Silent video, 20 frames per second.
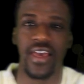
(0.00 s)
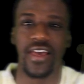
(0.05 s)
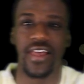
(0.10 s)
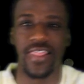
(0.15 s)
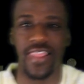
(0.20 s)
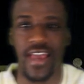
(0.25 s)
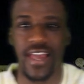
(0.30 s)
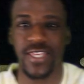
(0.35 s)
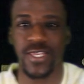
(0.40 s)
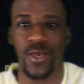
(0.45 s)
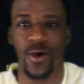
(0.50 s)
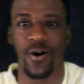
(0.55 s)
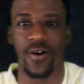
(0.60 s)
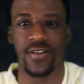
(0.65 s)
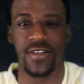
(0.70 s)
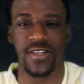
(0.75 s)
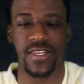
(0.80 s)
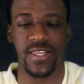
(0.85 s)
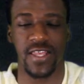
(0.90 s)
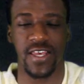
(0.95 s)
Next
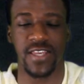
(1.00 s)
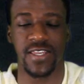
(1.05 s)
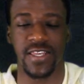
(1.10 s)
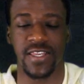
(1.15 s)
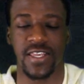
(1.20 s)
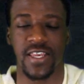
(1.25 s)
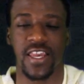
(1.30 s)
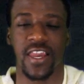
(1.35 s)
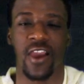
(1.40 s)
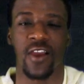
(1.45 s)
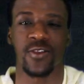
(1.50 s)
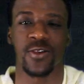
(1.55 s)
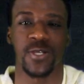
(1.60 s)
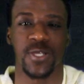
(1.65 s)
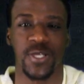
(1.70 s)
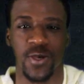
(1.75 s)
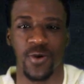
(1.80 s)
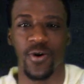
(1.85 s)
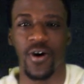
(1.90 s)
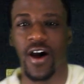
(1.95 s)
on this list is a character
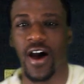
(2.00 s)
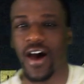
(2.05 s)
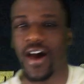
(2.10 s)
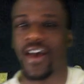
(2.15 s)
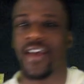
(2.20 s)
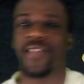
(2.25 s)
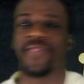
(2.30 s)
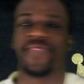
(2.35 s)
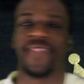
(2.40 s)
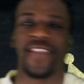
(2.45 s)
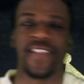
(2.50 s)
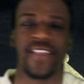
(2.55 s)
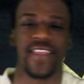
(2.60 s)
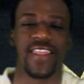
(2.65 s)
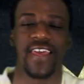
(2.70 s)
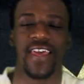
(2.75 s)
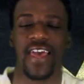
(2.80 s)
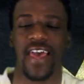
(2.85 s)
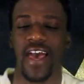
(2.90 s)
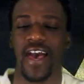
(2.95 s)
so hot they
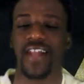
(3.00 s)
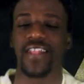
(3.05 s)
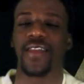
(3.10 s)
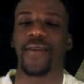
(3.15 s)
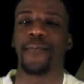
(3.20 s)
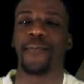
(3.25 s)
needed Halle